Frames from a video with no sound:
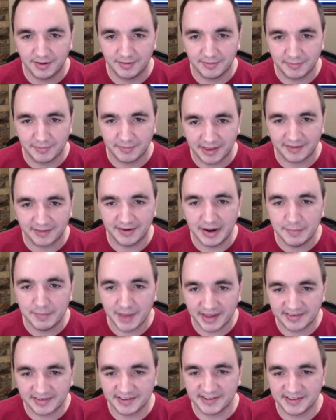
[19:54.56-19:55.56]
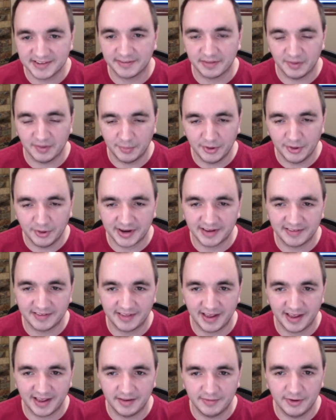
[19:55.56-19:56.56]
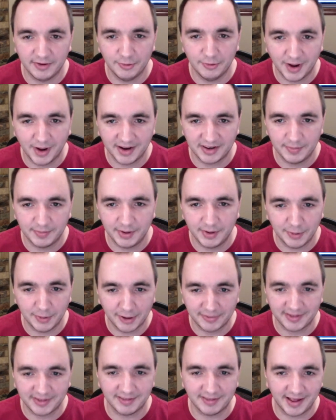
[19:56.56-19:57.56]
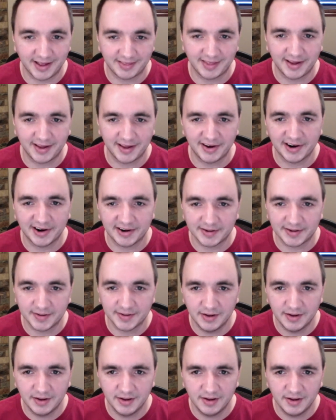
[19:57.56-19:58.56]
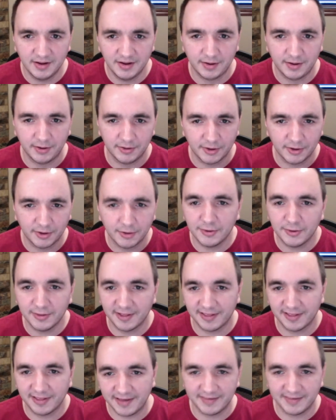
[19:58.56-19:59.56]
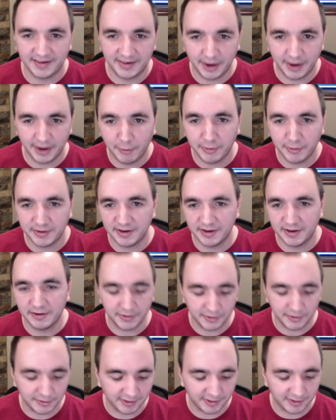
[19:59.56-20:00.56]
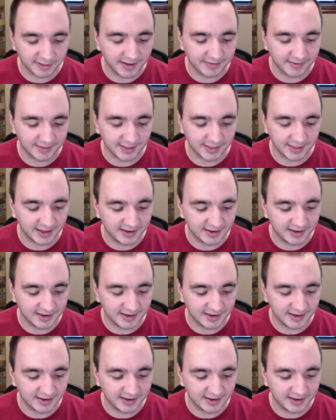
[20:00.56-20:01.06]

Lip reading: one of the great messages of the book is that if you want to be wealthy like they are, don't do the things they tell you to do the things that they